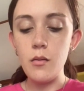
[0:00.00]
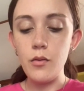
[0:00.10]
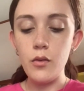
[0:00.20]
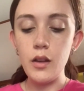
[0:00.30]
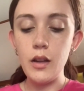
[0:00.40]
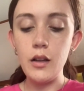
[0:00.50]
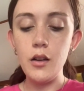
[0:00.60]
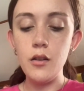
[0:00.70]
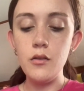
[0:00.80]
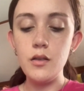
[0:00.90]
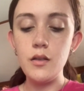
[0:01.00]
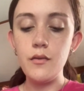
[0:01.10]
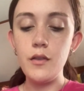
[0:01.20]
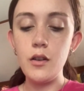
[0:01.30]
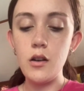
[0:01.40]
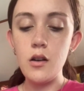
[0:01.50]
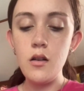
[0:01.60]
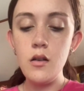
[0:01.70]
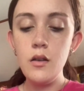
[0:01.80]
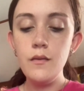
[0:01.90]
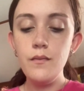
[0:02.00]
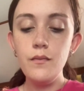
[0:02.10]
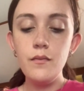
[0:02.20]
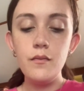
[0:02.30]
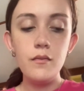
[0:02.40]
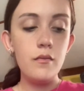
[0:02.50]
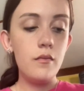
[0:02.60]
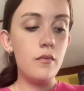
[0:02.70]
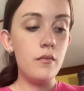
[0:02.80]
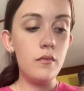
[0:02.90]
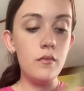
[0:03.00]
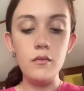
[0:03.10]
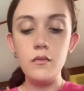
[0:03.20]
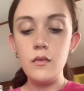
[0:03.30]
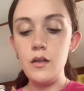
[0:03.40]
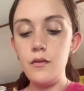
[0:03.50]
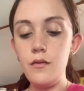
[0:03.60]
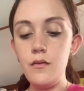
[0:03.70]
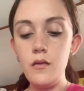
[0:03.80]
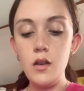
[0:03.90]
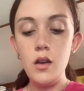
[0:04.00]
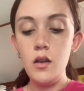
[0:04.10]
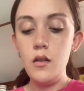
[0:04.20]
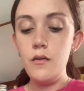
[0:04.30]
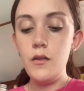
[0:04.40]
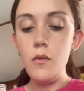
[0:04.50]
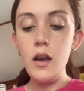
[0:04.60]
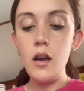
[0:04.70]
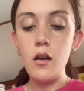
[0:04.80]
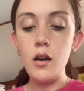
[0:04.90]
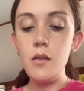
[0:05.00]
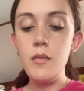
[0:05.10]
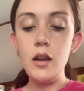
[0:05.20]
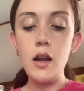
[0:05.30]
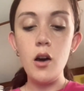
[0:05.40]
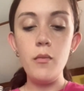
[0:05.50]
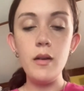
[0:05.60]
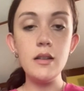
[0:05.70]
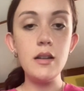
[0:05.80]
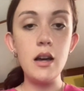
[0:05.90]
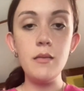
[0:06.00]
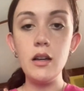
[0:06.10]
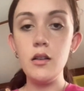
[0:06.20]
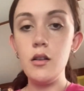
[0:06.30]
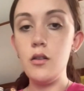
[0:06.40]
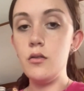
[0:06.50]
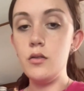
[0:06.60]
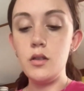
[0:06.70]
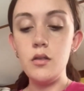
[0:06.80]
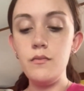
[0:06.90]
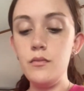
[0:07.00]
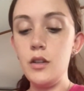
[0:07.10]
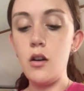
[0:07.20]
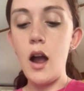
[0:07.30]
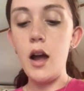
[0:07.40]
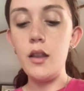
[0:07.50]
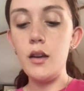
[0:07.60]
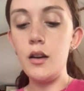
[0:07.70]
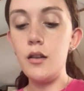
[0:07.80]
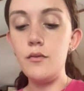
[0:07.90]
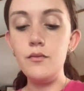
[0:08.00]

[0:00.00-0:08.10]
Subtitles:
before they close. And if you're... if you ain't already being helped by the time they close, you're out of there.